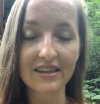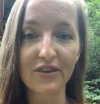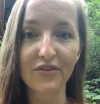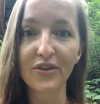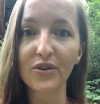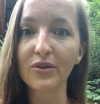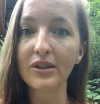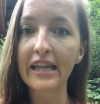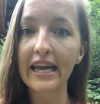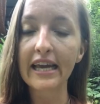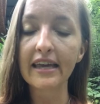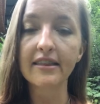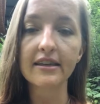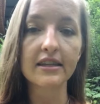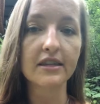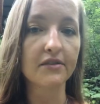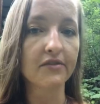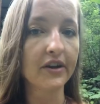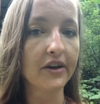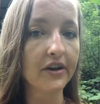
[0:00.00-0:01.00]
if you like
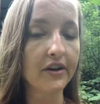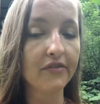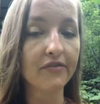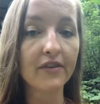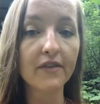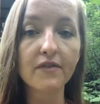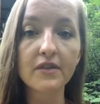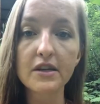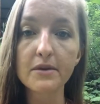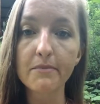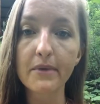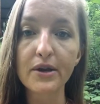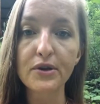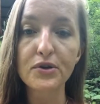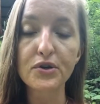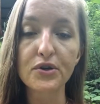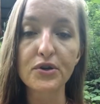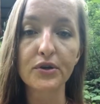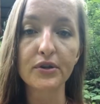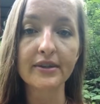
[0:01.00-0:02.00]
this very fifth
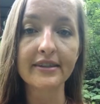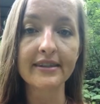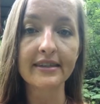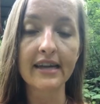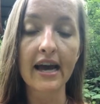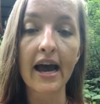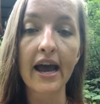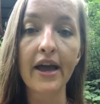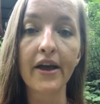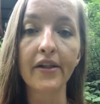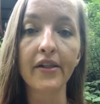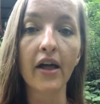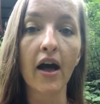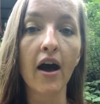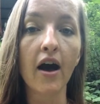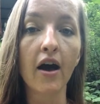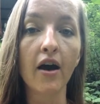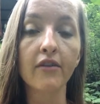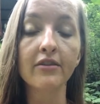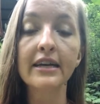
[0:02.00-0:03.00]
dimensional style
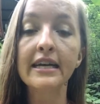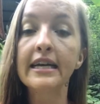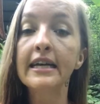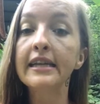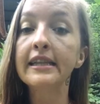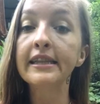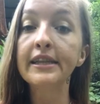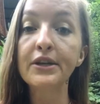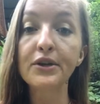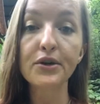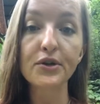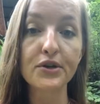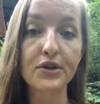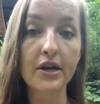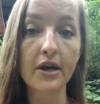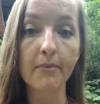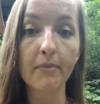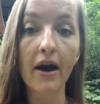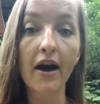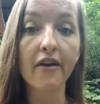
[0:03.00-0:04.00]
of
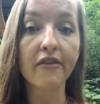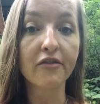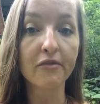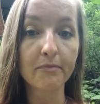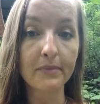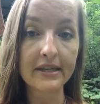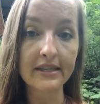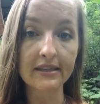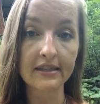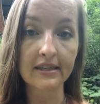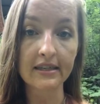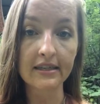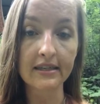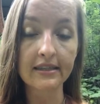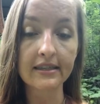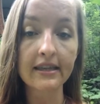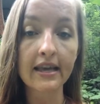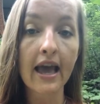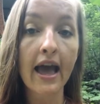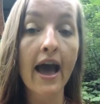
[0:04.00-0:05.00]
leadership of business,